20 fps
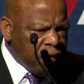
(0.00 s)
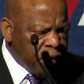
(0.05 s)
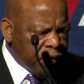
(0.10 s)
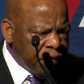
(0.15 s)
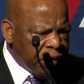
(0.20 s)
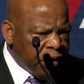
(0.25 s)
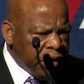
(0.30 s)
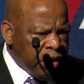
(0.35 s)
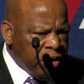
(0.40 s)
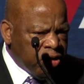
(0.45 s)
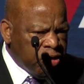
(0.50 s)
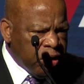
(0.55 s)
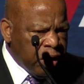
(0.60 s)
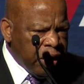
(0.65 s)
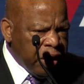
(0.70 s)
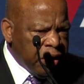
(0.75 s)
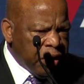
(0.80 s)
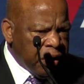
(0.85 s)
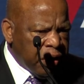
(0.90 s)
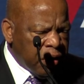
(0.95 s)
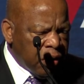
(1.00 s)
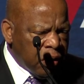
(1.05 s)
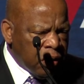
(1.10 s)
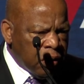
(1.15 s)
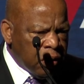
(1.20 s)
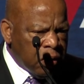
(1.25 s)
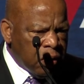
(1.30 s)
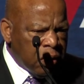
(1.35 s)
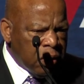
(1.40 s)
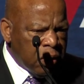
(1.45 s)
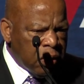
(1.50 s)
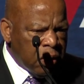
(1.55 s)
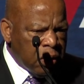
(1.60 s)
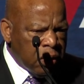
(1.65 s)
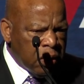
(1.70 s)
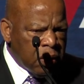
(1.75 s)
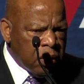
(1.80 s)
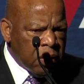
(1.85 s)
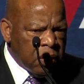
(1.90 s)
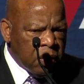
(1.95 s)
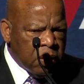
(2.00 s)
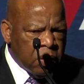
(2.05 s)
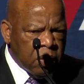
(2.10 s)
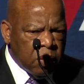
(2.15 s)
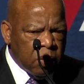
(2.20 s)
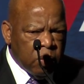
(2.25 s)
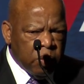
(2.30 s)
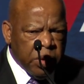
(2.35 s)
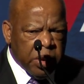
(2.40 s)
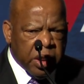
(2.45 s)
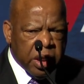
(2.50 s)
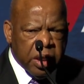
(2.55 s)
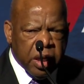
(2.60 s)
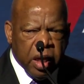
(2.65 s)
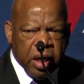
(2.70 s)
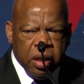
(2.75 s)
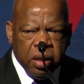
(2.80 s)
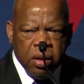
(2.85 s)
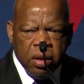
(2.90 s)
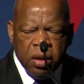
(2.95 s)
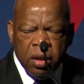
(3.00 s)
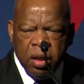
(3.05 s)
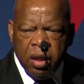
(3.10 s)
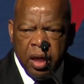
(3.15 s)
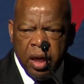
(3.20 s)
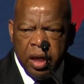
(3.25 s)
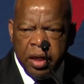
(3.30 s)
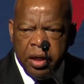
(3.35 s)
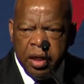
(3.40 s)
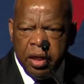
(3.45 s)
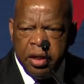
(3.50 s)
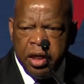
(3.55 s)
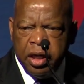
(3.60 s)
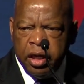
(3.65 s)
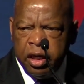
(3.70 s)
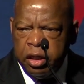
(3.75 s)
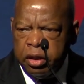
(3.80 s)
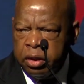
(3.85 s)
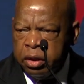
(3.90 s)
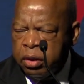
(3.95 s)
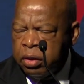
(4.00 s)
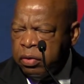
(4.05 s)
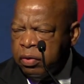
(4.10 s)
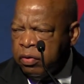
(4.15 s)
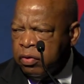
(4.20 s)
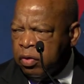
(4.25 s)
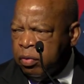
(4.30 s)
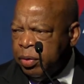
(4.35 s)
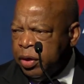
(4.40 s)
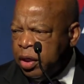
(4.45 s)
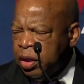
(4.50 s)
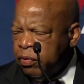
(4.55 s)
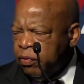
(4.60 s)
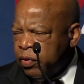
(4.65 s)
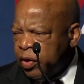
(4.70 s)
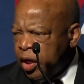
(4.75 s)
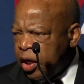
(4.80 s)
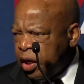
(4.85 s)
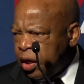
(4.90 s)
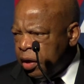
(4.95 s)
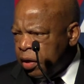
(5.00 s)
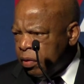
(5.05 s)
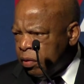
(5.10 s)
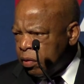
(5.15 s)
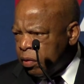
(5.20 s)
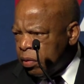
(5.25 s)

50 years later, we cannot allow their deaths to be in vain.